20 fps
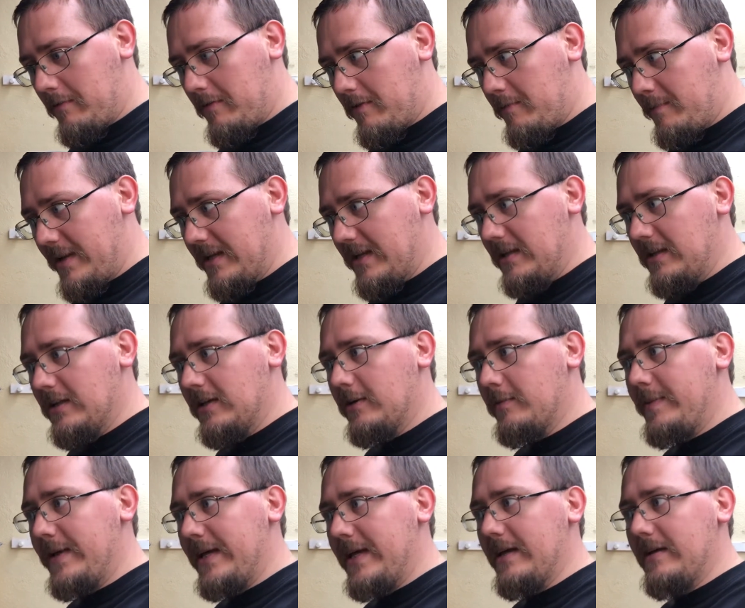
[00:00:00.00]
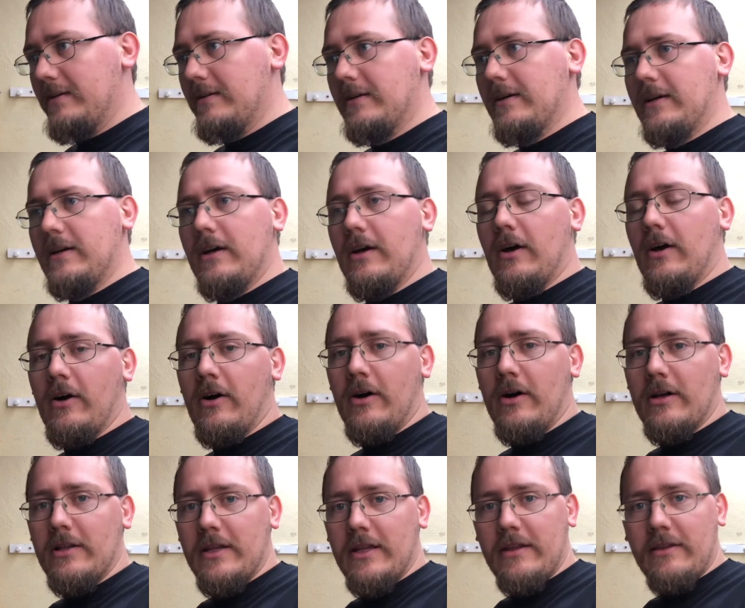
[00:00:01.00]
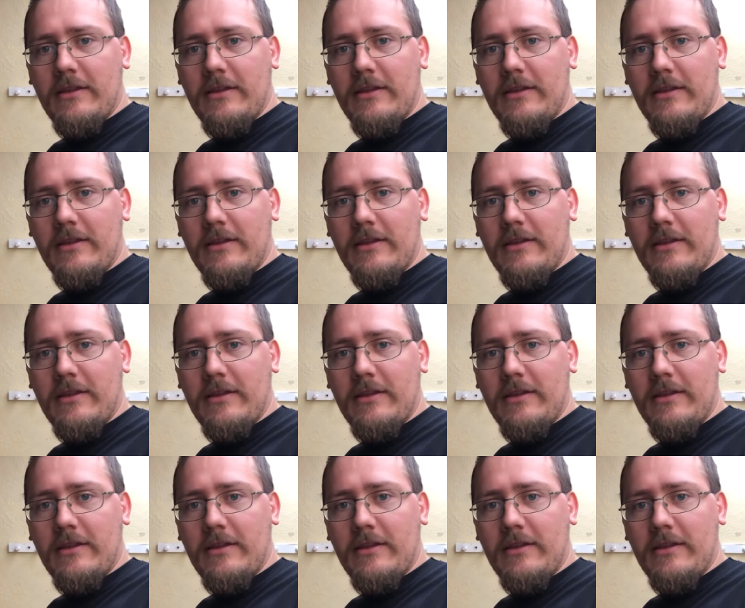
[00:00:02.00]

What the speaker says: spent a little bit on